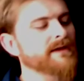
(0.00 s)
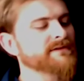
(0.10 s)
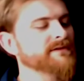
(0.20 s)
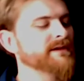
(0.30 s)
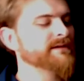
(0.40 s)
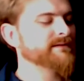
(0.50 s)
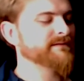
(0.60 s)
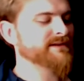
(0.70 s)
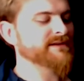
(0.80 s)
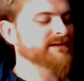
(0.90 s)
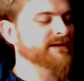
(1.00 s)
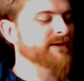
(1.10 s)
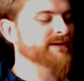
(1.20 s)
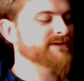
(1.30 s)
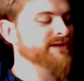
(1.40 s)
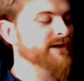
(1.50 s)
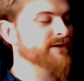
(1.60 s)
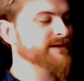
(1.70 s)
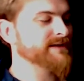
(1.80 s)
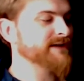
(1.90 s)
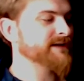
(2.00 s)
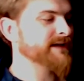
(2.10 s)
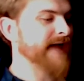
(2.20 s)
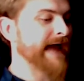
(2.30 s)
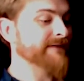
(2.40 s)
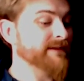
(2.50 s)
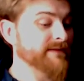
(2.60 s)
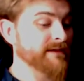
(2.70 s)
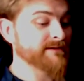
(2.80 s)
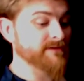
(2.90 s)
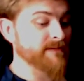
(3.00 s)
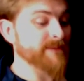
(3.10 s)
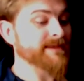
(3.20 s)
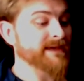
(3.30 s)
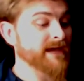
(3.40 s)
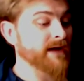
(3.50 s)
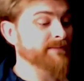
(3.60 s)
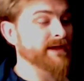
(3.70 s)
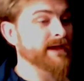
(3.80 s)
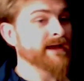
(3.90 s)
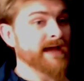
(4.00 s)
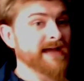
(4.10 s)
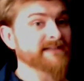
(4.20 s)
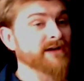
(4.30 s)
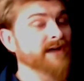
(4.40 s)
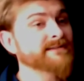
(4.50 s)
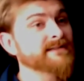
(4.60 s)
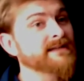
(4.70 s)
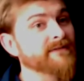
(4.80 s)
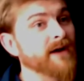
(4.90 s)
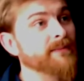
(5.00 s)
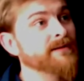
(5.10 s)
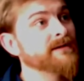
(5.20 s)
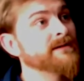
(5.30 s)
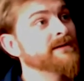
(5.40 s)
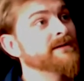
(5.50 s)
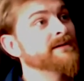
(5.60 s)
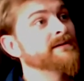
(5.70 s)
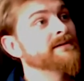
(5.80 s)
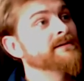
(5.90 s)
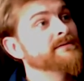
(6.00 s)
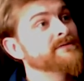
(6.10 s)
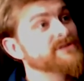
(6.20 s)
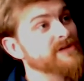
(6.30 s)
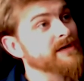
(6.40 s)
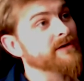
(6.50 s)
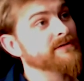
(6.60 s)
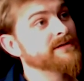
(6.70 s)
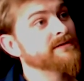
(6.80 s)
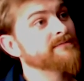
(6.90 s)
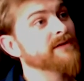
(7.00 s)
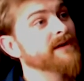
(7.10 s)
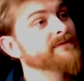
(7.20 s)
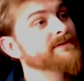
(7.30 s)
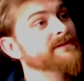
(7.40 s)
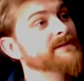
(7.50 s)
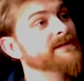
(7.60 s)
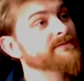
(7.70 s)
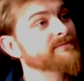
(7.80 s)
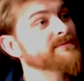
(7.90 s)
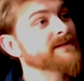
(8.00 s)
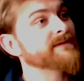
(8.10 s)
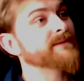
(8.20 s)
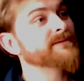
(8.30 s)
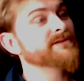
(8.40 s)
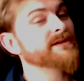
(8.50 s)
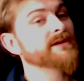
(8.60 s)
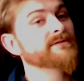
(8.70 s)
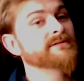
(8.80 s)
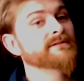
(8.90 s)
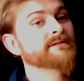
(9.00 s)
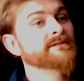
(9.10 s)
Yeah, so this glowing geode is actually... And so maybe they get up there and he's asked to give up the geode. Rather than, give up the geode.